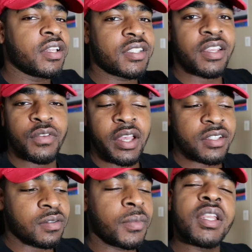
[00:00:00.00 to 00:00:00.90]
Save you
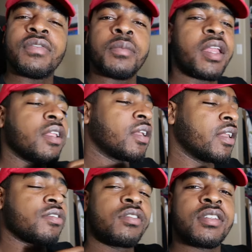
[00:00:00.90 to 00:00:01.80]
guys some money from
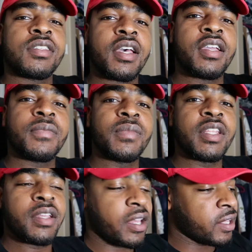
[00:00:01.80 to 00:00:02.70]
anything that's on the site.
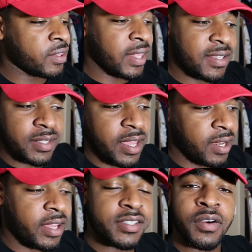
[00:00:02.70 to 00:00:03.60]
And that's the
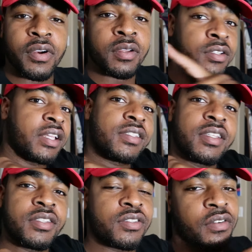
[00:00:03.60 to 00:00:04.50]
headlights I run on
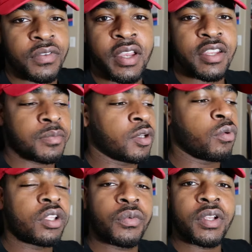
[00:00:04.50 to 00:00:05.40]
Dusty. So if you guys
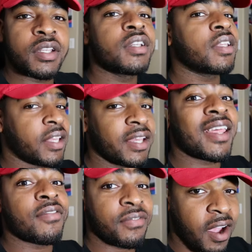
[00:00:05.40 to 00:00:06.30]
been wondering, yeah,
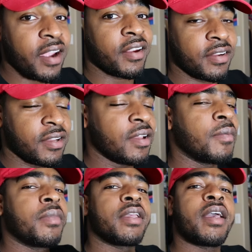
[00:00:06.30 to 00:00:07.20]
they fired.
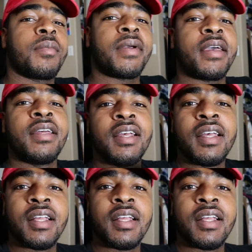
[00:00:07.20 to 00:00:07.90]
But yeah, man.